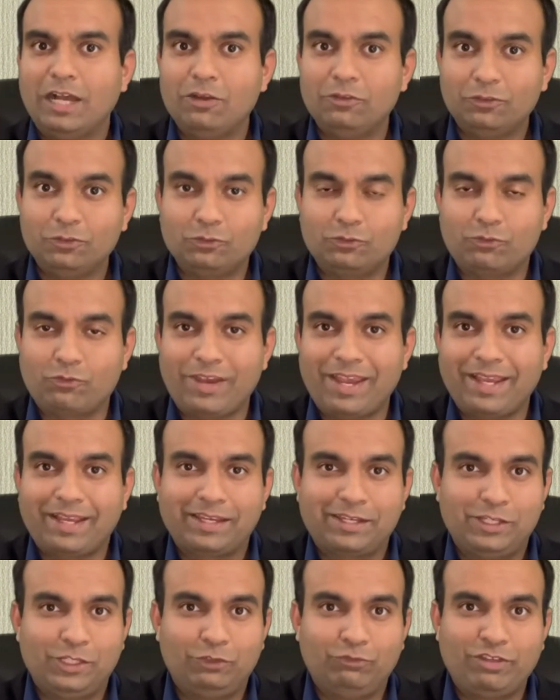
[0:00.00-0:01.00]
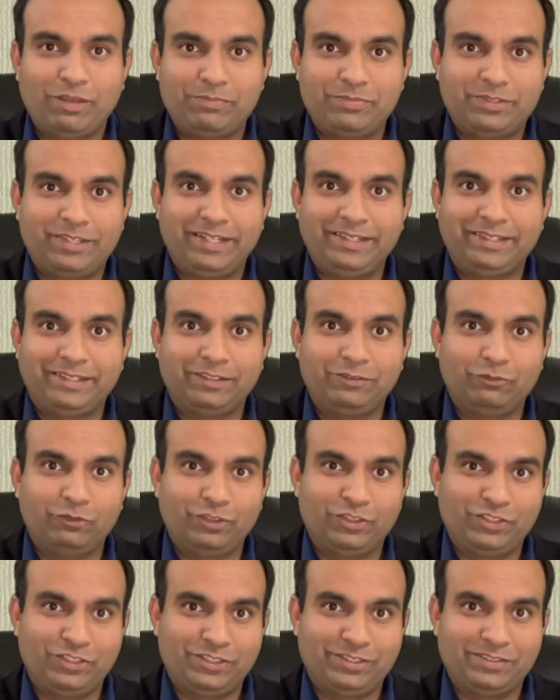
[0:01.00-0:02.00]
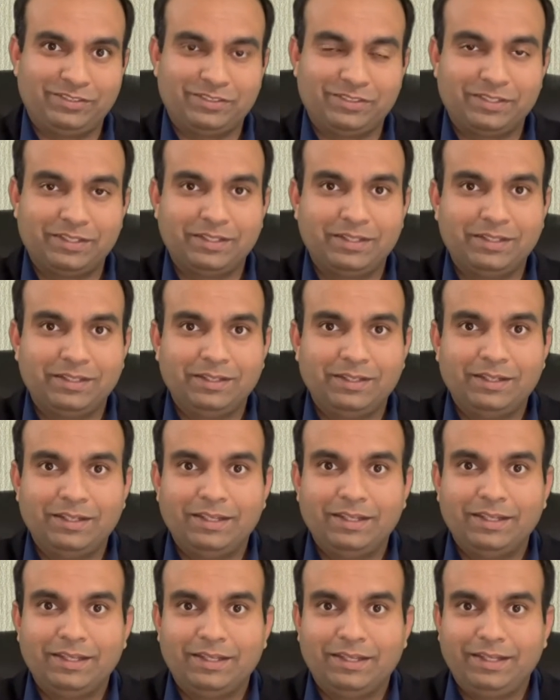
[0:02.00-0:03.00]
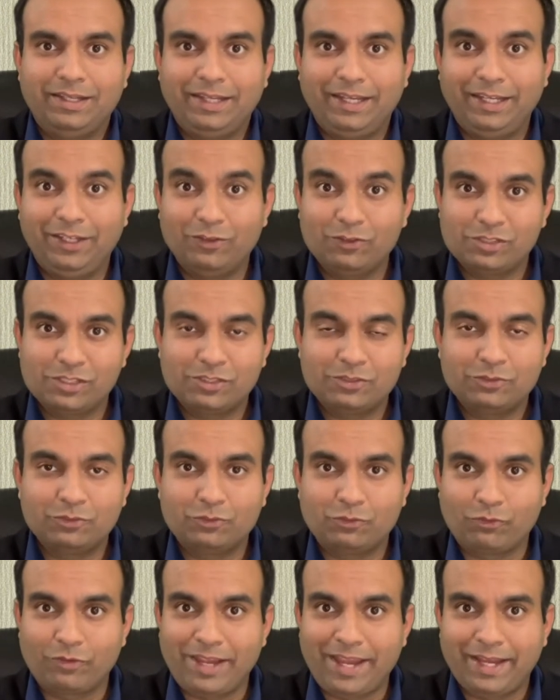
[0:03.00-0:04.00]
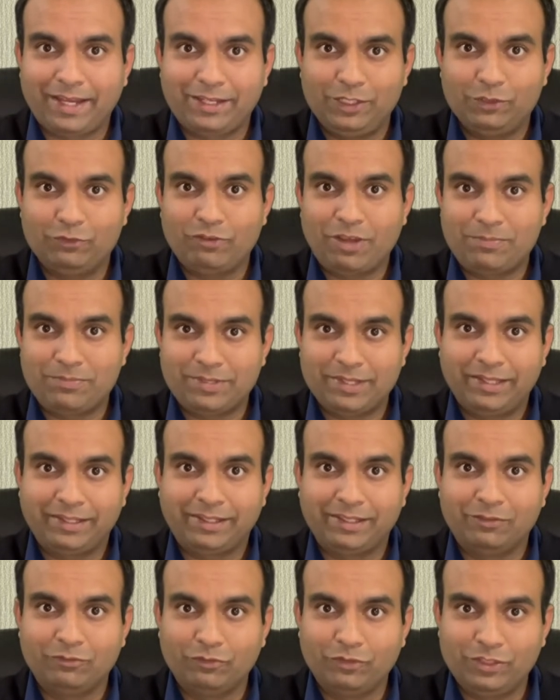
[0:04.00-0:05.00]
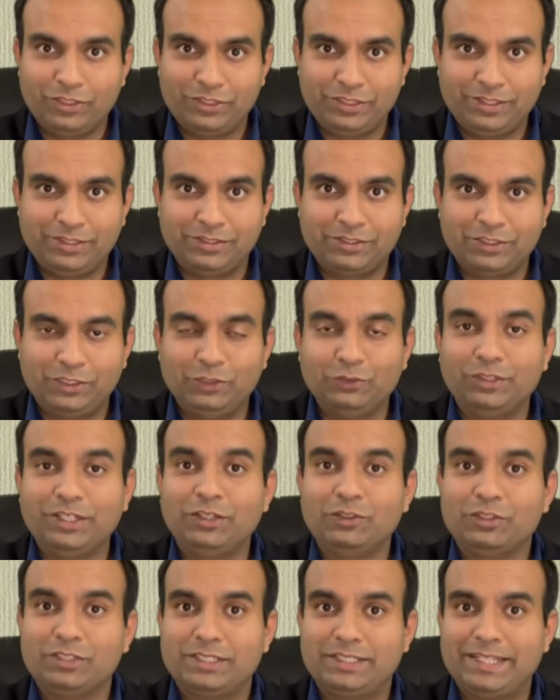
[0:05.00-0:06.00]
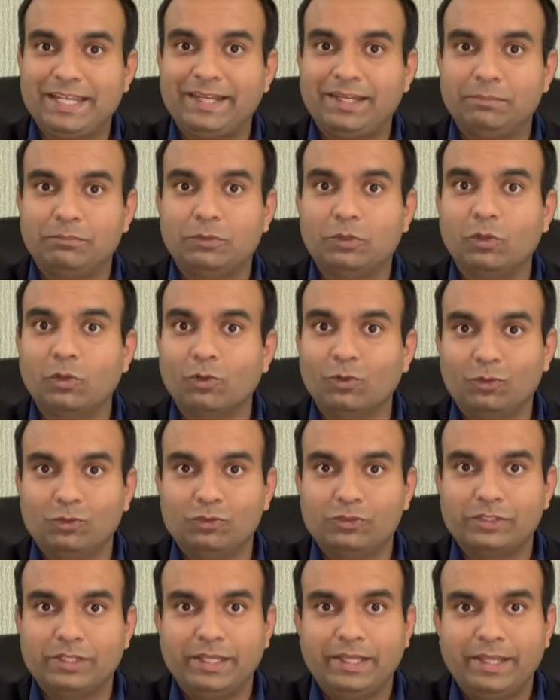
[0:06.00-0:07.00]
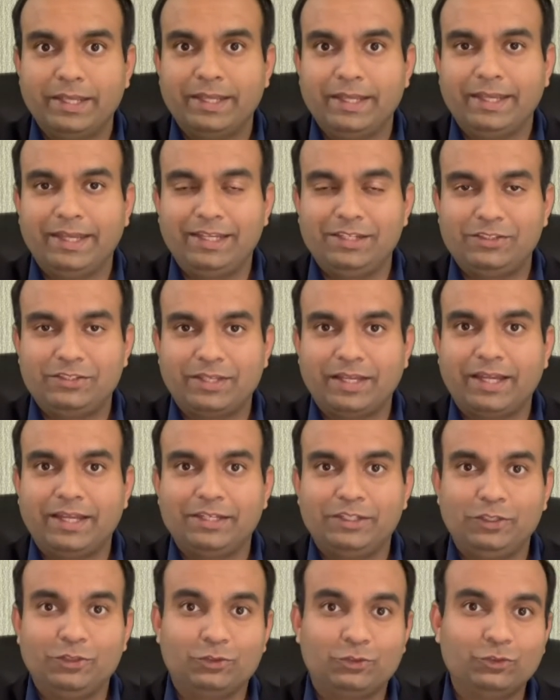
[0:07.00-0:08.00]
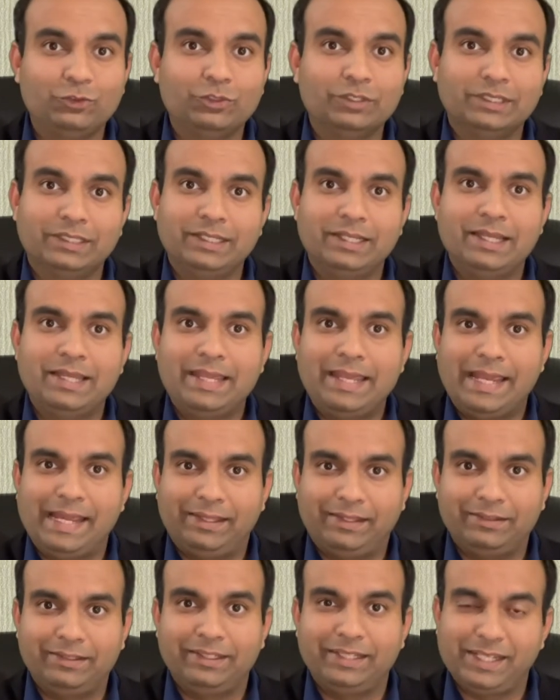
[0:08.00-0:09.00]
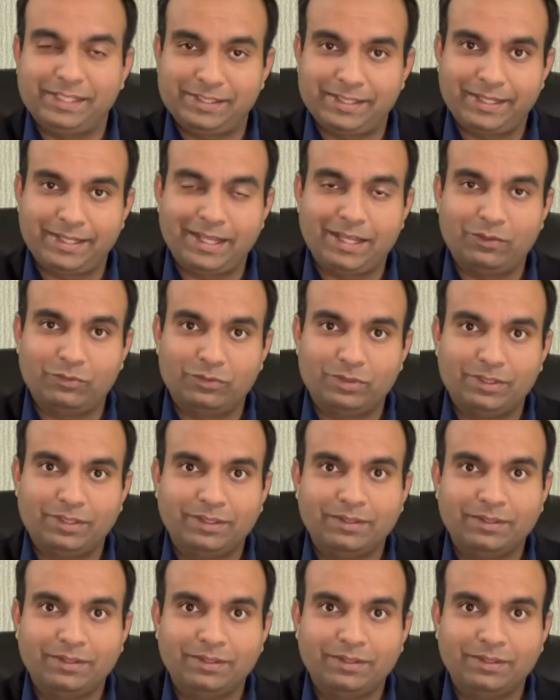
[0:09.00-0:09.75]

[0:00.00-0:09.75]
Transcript: to track your website conversions? In order to track your website conversions, you need to set up goals inside your Google Analytics account.